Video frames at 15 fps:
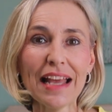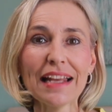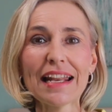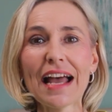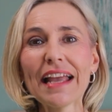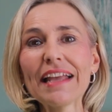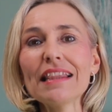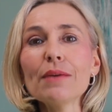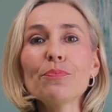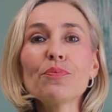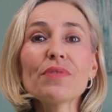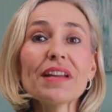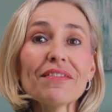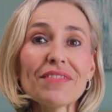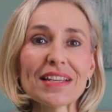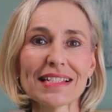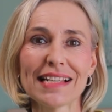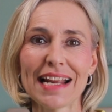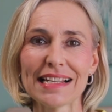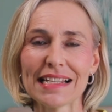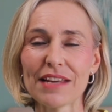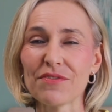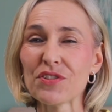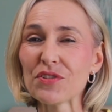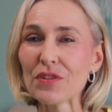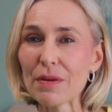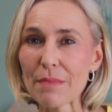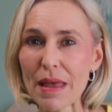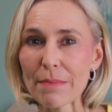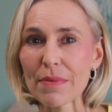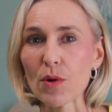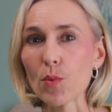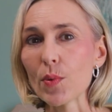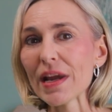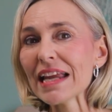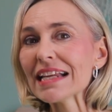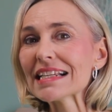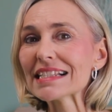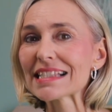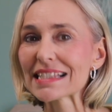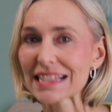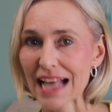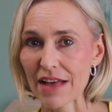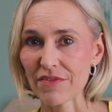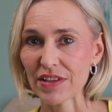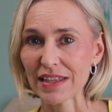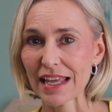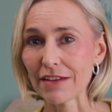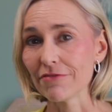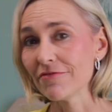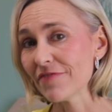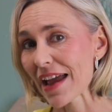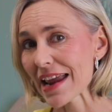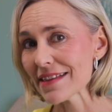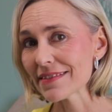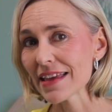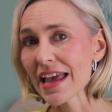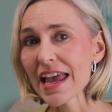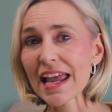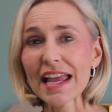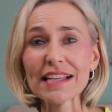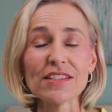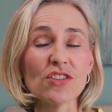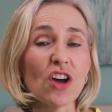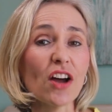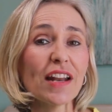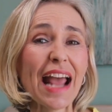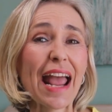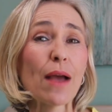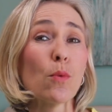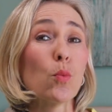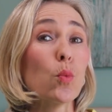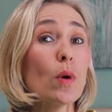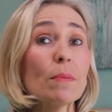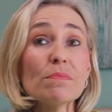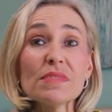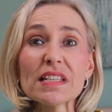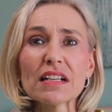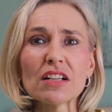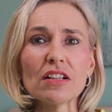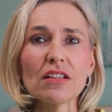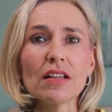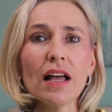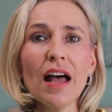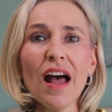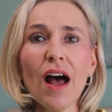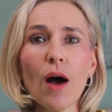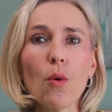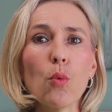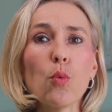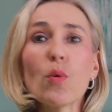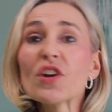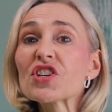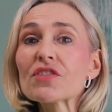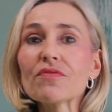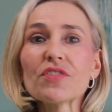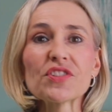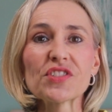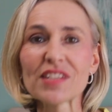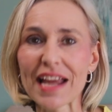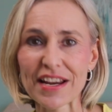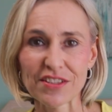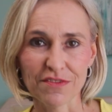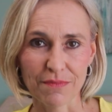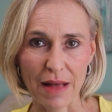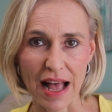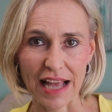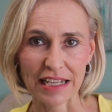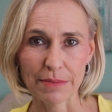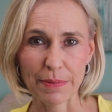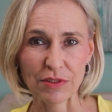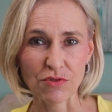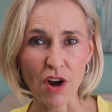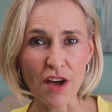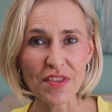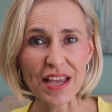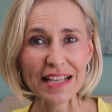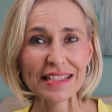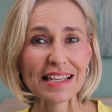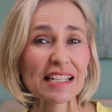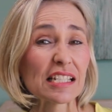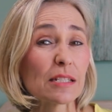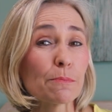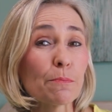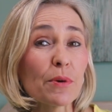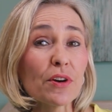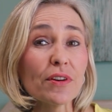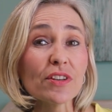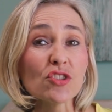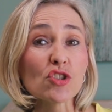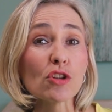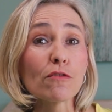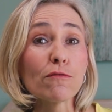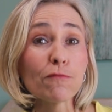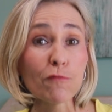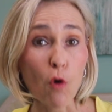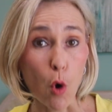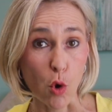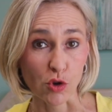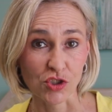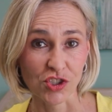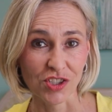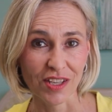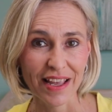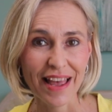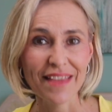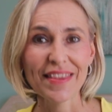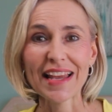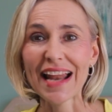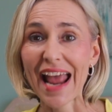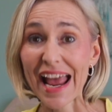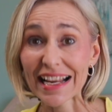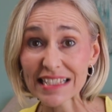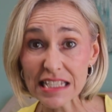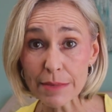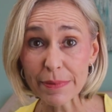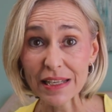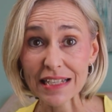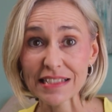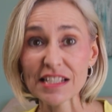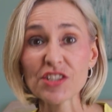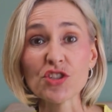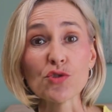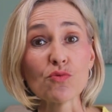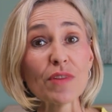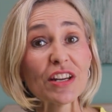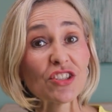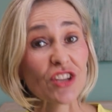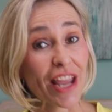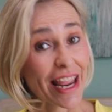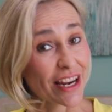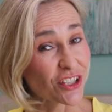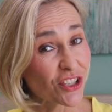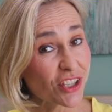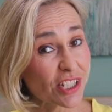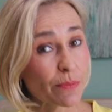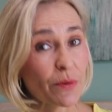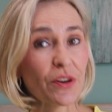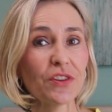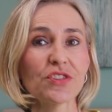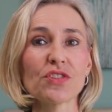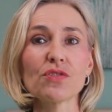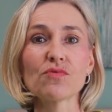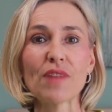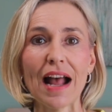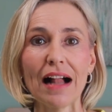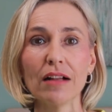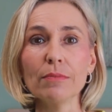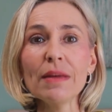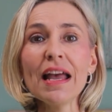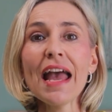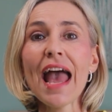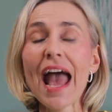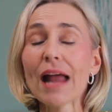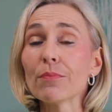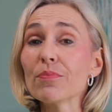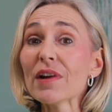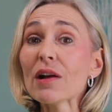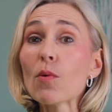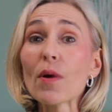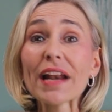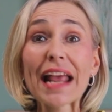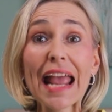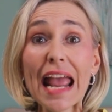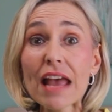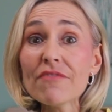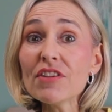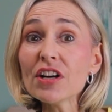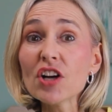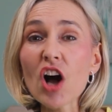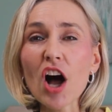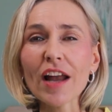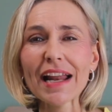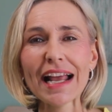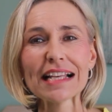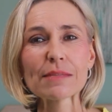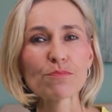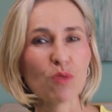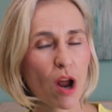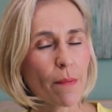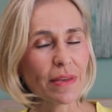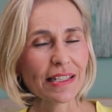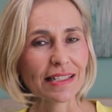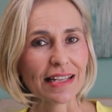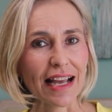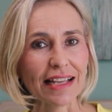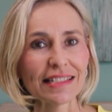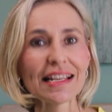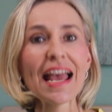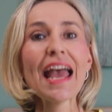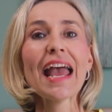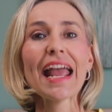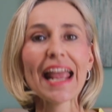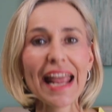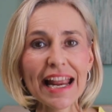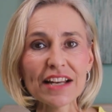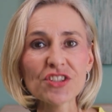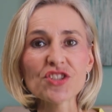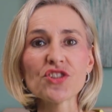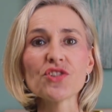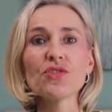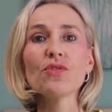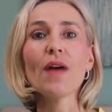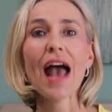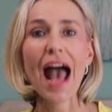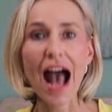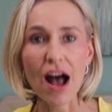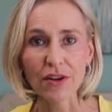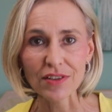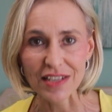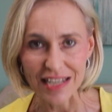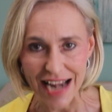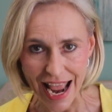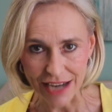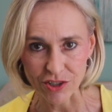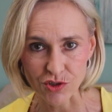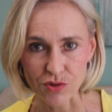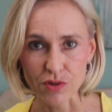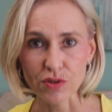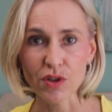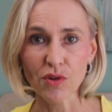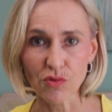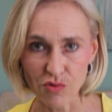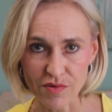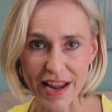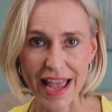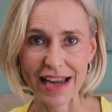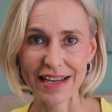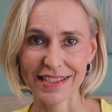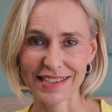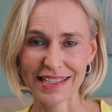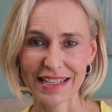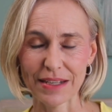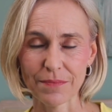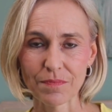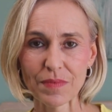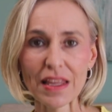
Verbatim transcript: Now, in the previous letter, if you remember, we discovered that faith is not a whimsical, wishful state of mind, but rather it's a spiritual force that has the ability to reach into the spiritual realm and bring whatever God has promised us into our natural reality.